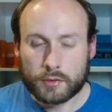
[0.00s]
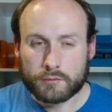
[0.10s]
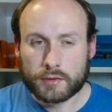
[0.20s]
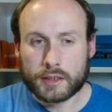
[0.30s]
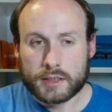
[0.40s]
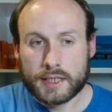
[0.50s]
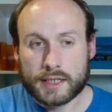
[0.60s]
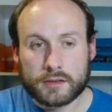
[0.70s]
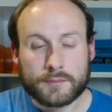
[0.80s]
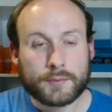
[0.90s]
but not really in
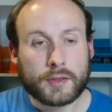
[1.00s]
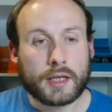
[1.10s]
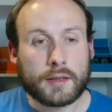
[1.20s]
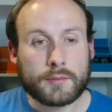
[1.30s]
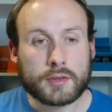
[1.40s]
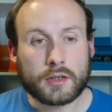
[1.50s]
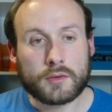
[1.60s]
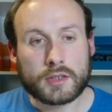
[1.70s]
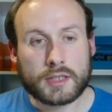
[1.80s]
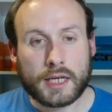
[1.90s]
standard.
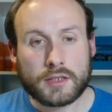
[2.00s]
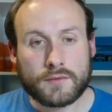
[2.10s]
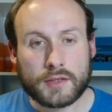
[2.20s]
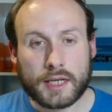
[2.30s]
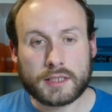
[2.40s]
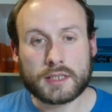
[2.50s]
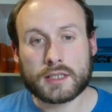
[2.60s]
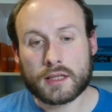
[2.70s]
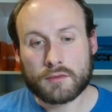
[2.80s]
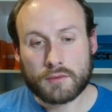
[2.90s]
So Sage of Days is
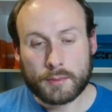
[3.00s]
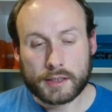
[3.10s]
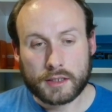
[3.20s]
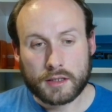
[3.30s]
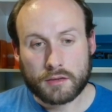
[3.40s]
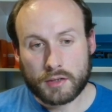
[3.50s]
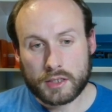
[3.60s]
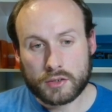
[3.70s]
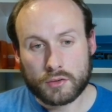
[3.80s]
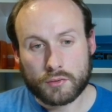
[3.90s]
a 3-mana,
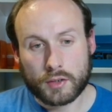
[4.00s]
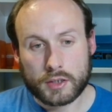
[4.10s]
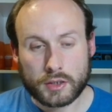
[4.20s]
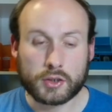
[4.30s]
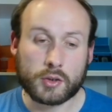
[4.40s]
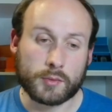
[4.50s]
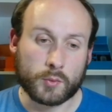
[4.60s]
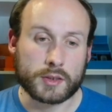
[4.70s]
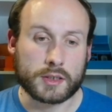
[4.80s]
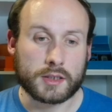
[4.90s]
3/2 creature human
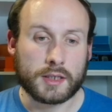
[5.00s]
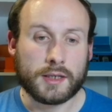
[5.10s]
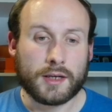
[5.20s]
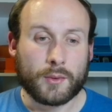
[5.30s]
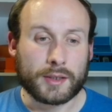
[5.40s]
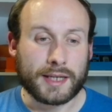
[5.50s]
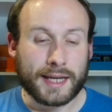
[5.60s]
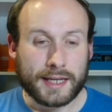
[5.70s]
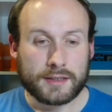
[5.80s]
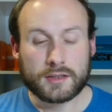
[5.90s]
wizard. When it
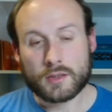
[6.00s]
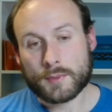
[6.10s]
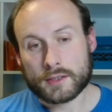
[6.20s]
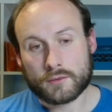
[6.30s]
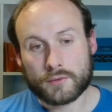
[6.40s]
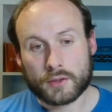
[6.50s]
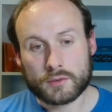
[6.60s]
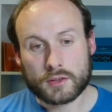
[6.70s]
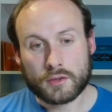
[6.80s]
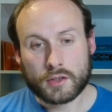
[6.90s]
enters the
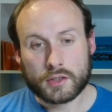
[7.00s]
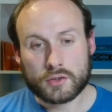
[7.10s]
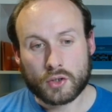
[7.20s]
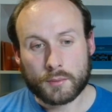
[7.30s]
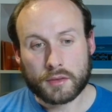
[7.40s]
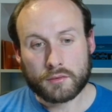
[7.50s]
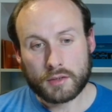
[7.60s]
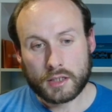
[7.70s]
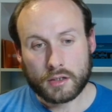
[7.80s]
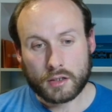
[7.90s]
battlefield, look at the top
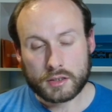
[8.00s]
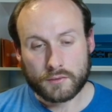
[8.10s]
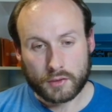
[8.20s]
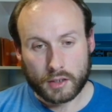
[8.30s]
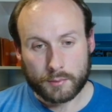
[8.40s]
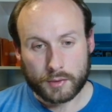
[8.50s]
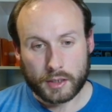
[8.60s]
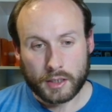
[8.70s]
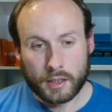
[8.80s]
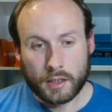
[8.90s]
3 cards of your
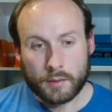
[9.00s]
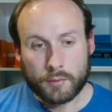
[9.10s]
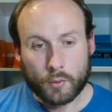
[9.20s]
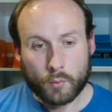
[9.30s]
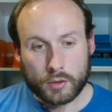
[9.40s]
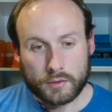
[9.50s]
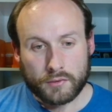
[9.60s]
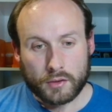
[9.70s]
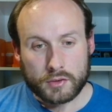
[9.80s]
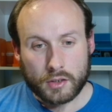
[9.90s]
library, put one of
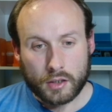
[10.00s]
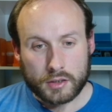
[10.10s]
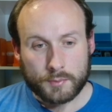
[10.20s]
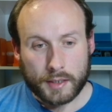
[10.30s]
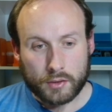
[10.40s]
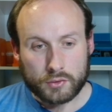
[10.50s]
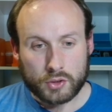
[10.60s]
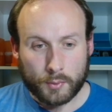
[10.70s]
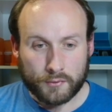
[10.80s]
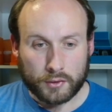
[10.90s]
those cards back on
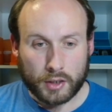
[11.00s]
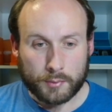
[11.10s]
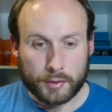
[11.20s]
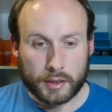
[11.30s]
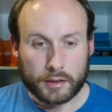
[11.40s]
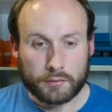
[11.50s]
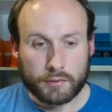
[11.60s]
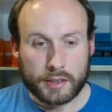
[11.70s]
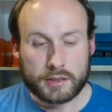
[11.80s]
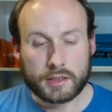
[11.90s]
top of your library, and the
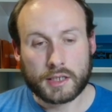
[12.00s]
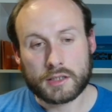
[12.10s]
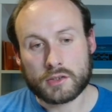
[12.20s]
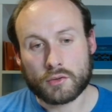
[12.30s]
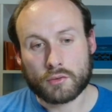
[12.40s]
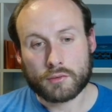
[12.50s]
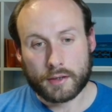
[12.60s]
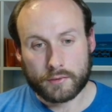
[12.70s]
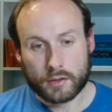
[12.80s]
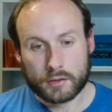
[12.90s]
rest into your
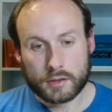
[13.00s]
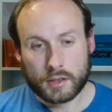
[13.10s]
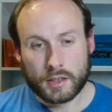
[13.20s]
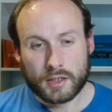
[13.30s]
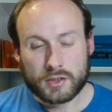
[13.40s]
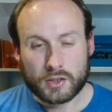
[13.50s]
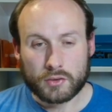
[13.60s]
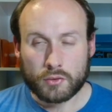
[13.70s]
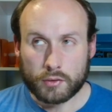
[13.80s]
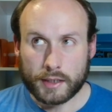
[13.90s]
graveyard. So
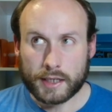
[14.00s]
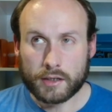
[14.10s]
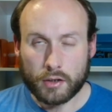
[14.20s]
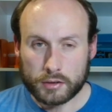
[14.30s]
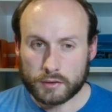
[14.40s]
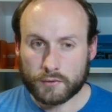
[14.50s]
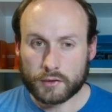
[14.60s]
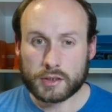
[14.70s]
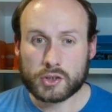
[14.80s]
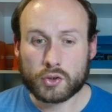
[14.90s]
you're not getting card
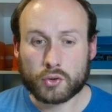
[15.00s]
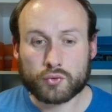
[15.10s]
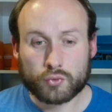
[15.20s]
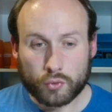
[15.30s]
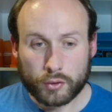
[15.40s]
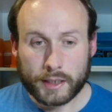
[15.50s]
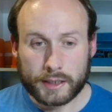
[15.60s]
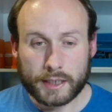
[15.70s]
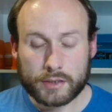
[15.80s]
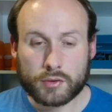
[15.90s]
advantage. You're not drawing
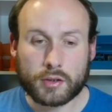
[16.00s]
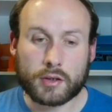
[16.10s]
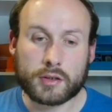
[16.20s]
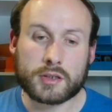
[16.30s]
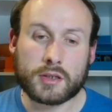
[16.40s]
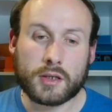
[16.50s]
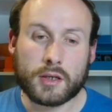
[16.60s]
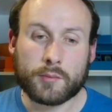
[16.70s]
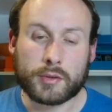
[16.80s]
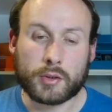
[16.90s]
any extra cards.
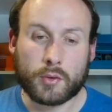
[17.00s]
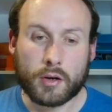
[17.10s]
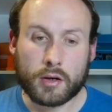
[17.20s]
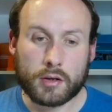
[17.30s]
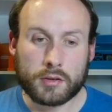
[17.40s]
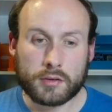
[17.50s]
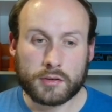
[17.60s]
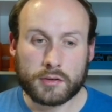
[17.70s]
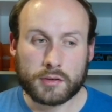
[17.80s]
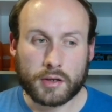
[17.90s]
You are
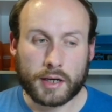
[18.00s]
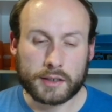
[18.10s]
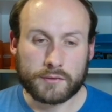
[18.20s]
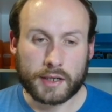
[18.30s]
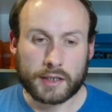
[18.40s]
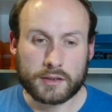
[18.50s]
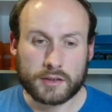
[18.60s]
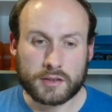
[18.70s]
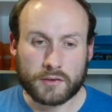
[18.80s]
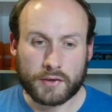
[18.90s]
kind of getting to
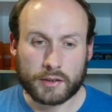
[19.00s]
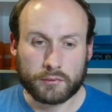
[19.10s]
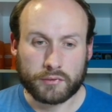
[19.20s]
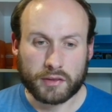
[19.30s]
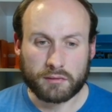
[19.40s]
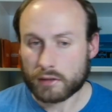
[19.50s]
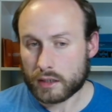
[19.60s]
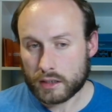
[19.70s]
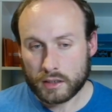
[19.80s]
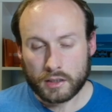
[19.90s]
surveil for
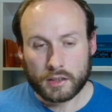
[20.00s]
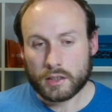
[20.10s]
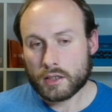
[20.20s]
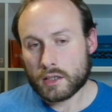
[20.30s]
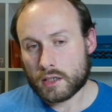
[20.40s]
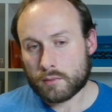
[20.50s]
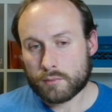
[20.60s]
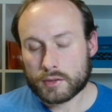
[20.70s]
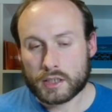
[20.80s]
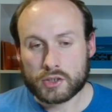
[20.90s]
3,
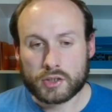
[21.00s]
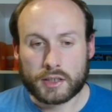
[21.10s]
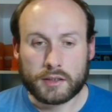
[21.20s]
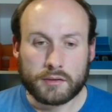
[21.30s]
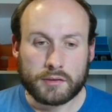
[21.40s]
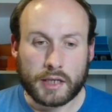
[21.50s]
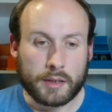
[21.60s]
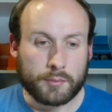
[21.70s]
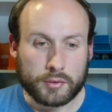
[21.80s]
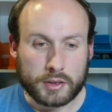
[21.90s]
potentially,
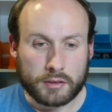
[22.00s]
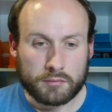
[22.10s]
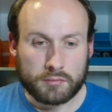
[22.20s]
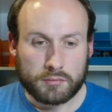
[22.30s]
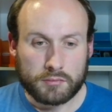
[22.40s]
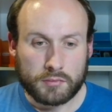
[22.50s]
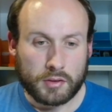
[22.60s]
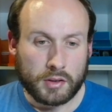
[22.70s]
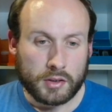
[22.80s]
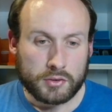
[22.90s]
putting
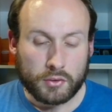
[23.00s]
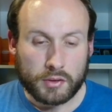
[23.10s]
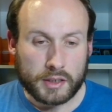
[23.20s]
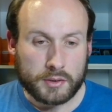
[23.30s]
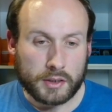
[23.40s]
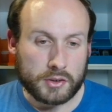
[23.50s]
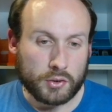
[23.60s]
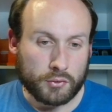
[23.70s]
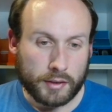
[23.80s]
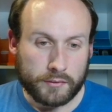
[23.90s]
2 things into
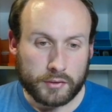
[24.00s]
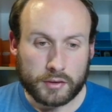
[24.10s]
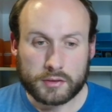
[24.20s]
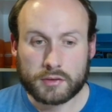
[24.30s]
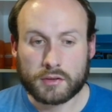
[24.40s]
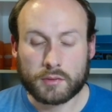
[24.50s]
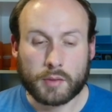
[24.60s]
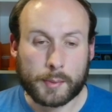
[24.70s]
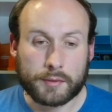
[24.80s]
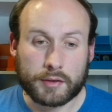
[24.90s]
your graveyard that
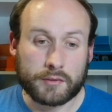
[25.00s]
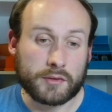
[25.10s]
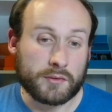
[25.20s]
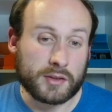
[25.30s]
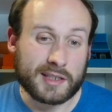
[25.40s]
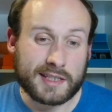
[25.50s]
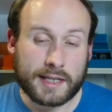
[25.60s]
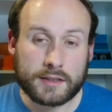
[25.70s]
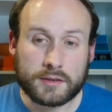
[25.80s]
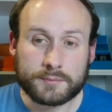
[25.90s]
might be relevant for
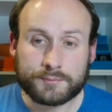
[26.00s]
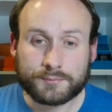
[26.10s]
Descend,